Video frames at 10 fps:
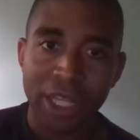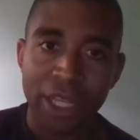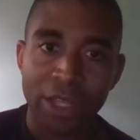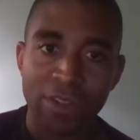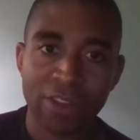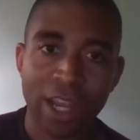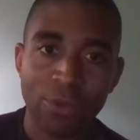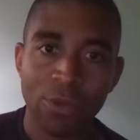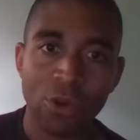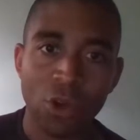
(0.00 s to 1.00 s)
the
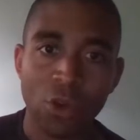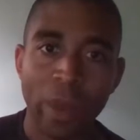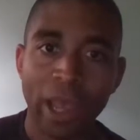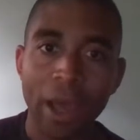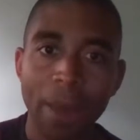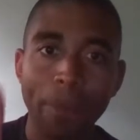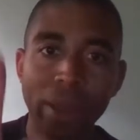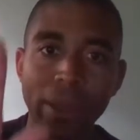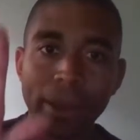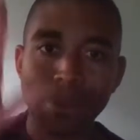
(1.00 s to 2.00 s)
stock will go back up
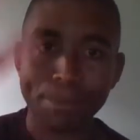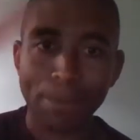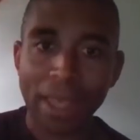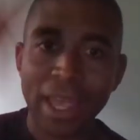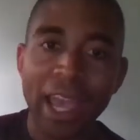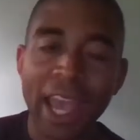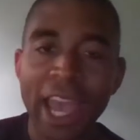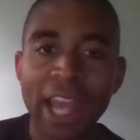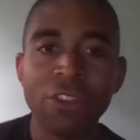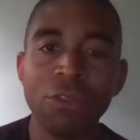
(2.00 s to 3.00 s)

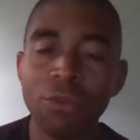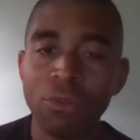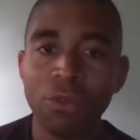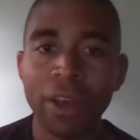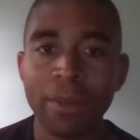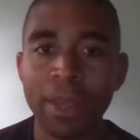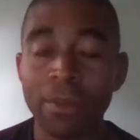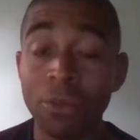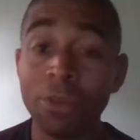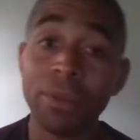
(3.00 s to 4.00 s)
and you will have
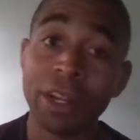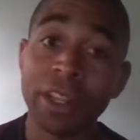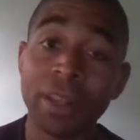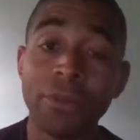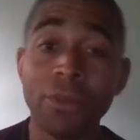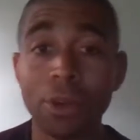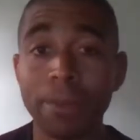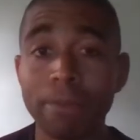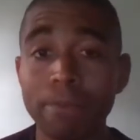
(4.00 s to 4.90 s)
made more money than before.